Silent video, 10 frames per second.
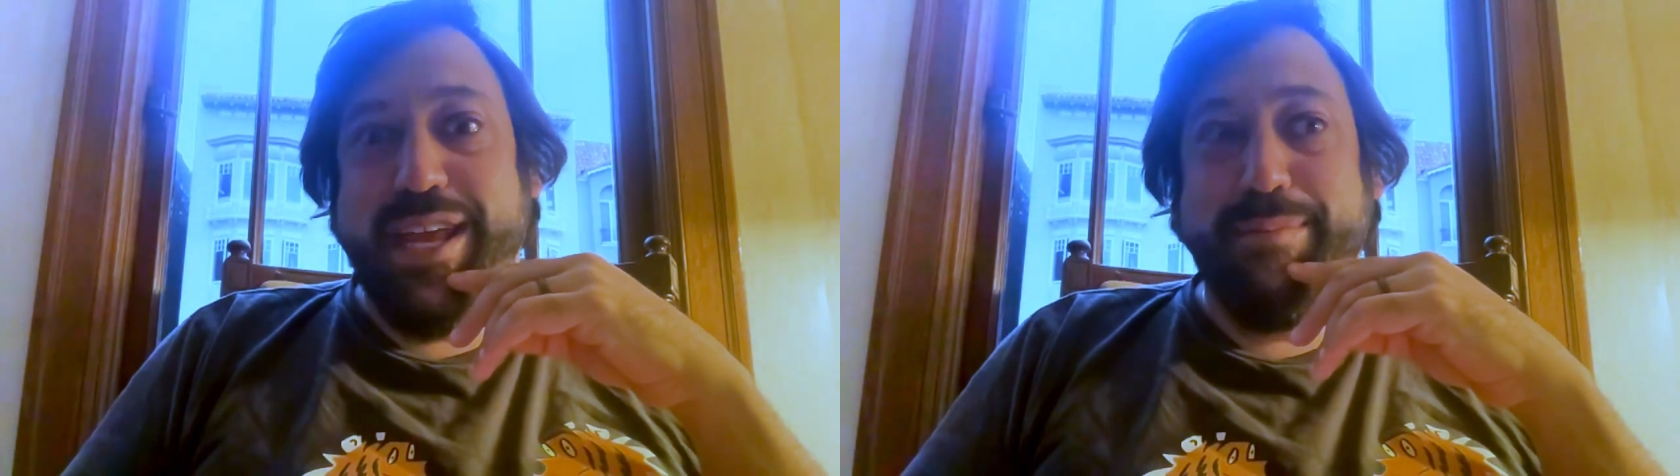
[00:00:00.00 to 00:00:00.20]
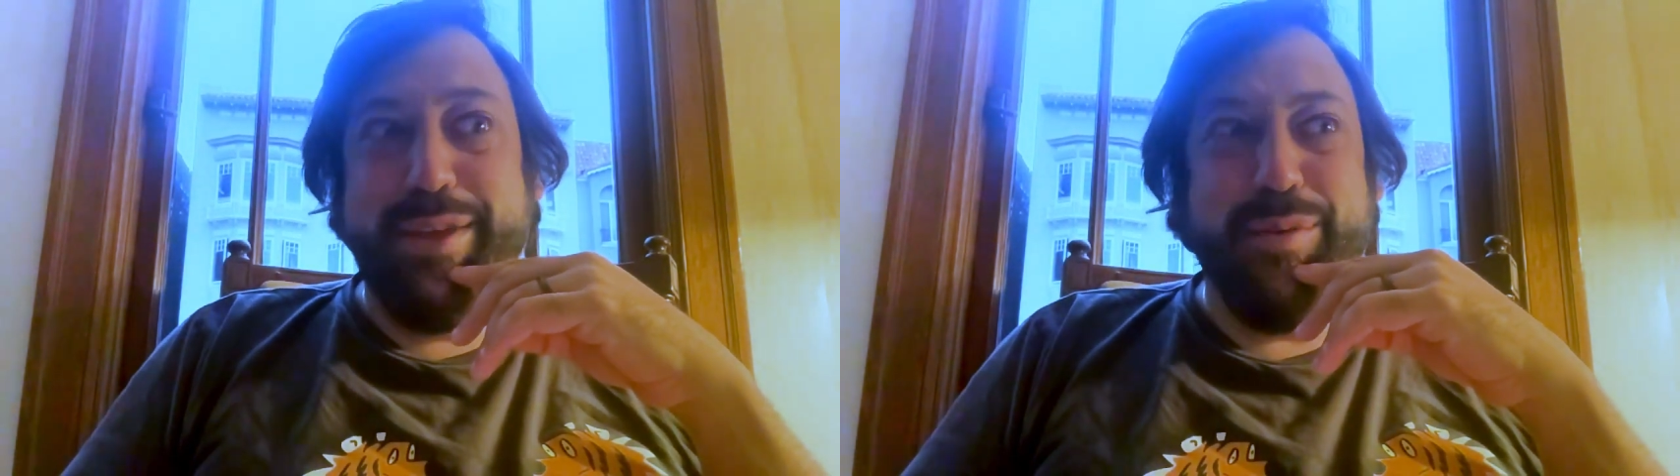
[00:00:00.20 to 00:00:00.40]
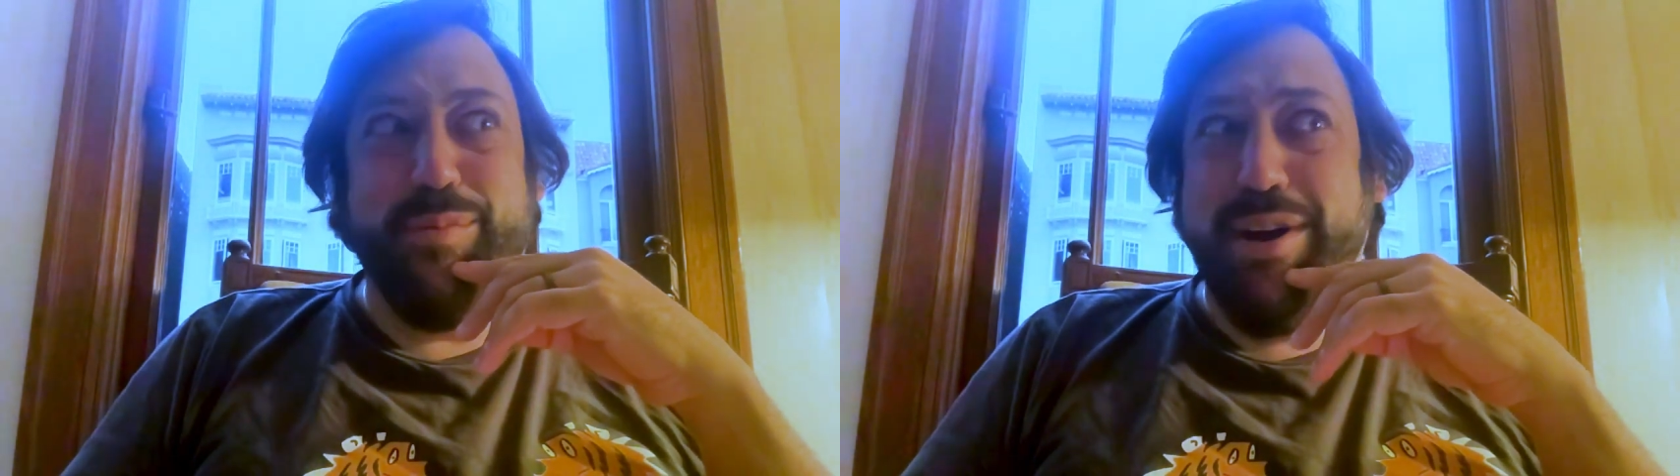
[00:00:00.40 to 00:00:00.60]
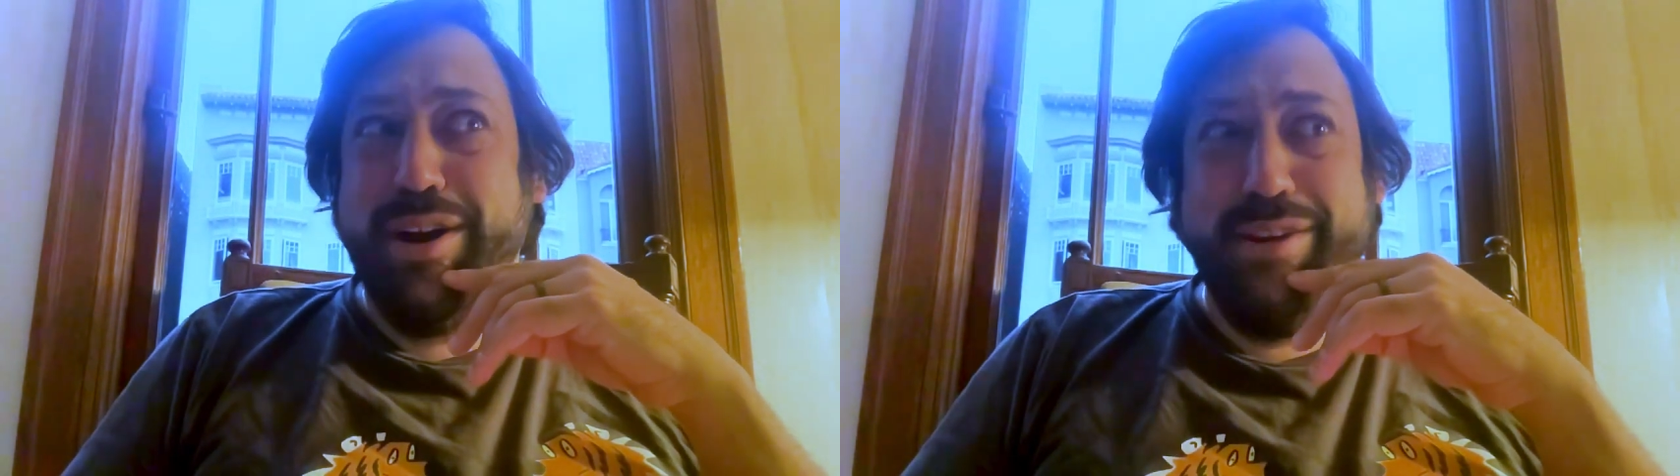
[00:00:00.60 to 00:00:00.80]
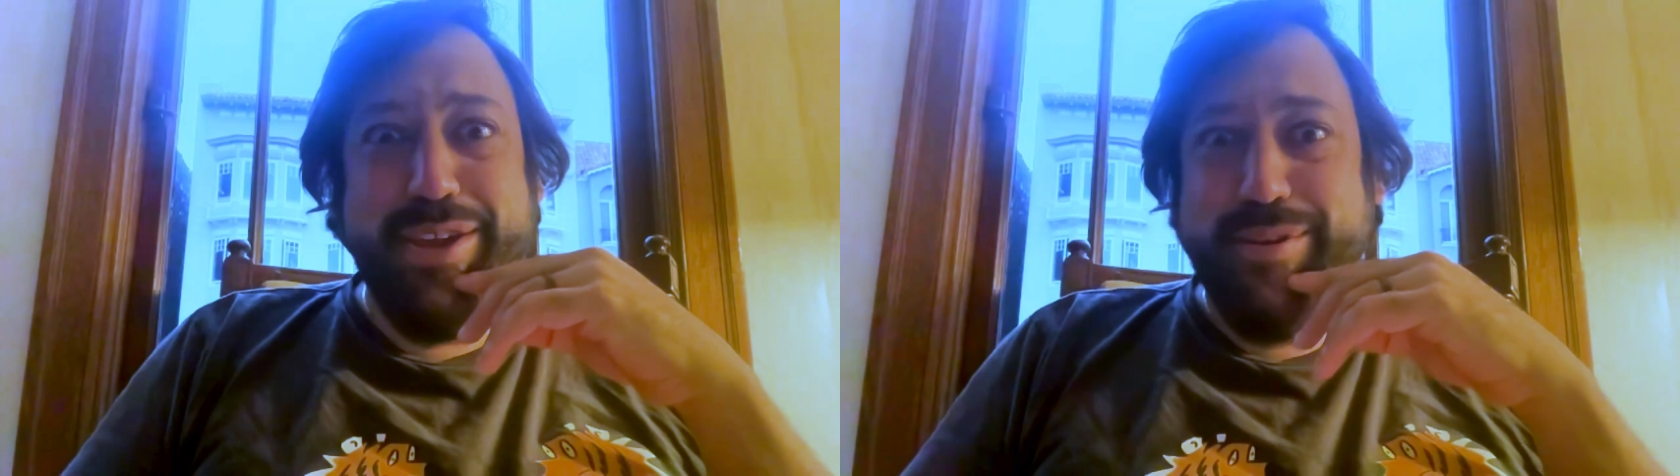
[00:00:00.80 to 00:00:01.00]
it and be like, why
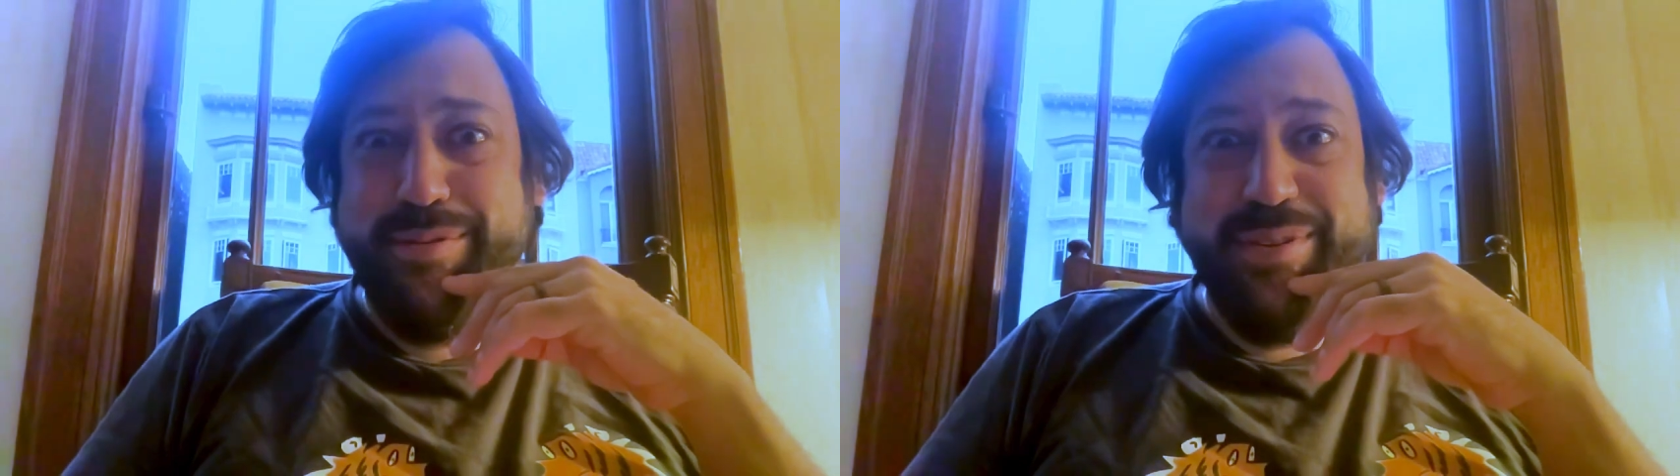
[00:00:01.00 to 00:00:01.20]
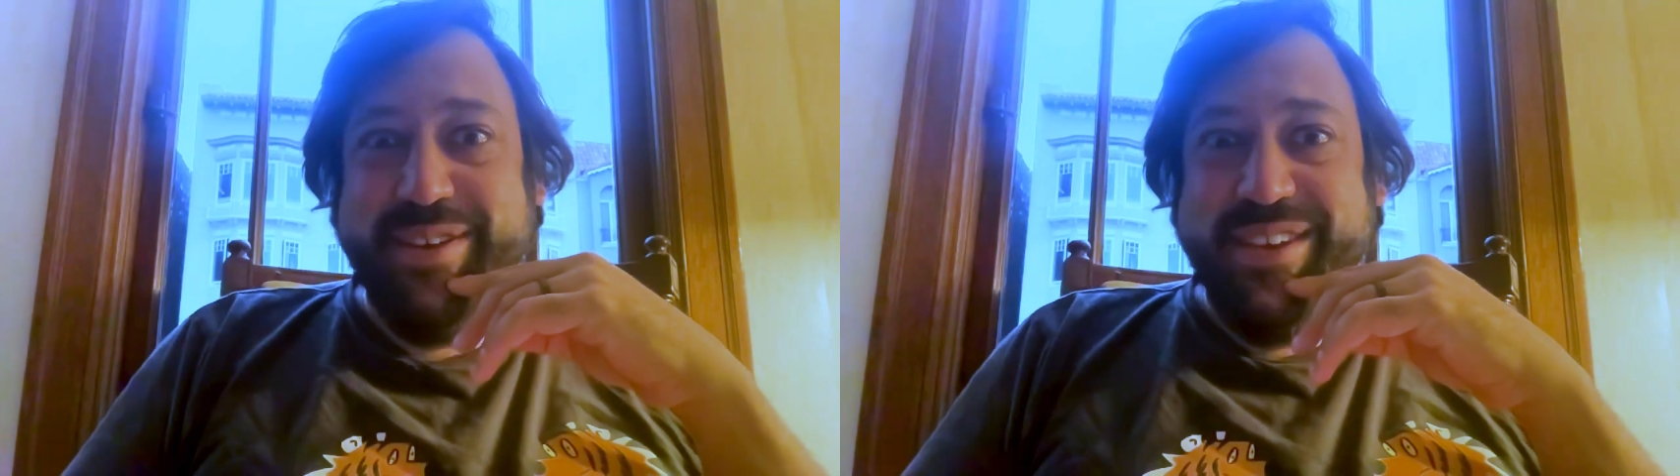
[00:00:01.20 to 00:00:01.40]
are you